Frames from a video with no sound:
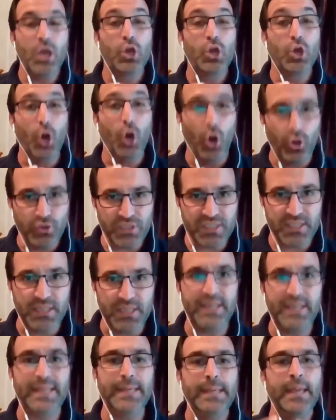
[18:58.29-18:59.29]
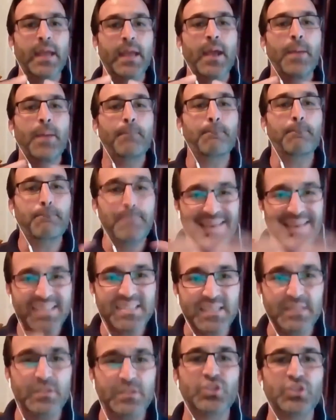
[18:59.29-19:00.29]
constantly
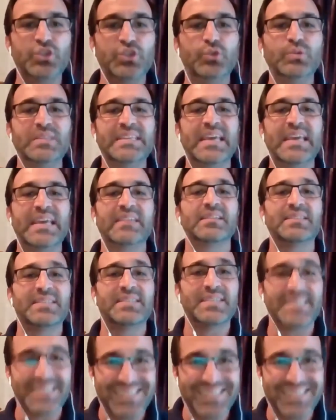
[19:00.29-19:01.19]
mixing the two together to